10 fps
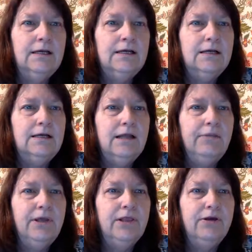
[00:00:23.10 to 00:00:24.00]
you're
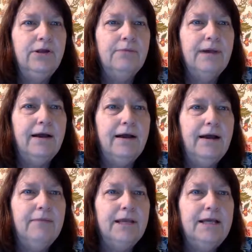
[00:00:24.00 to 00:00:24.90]
going to be learning about
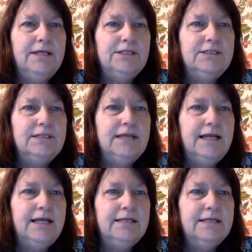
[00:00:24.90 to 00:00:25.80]
application
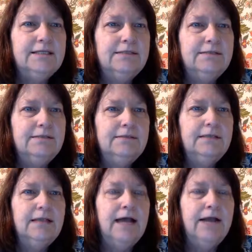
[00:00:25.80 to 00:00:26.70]
settings,
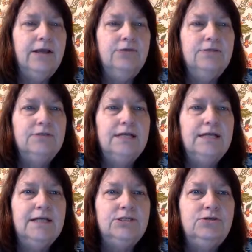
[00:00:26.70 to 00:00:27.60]
how to use
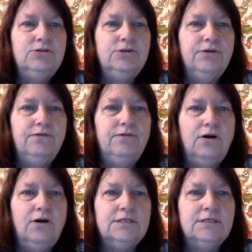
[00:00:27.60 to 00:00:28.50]
NS user
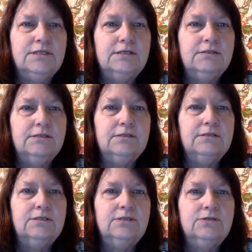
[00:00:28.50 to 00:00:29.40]
defaults
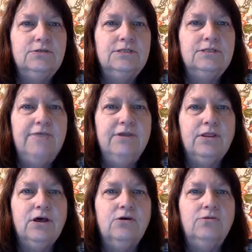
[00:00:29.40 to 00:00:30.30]
to save
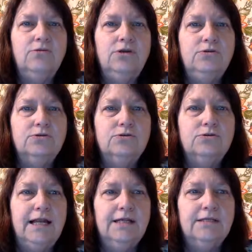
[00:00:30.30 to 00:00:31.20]
and load user
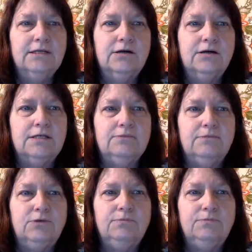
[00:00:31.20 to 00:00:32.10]
settings across
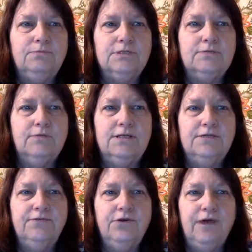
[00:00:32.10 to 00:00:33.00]
multiple
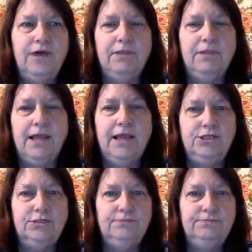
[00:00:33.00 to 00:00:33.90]
runs of your
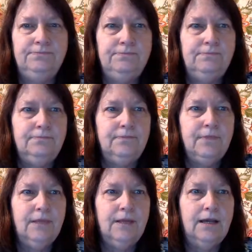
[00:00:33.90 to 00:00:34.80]
application.
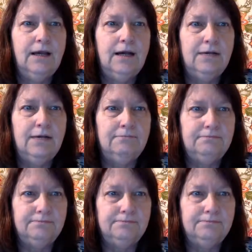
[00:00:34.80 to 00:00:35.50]
Um,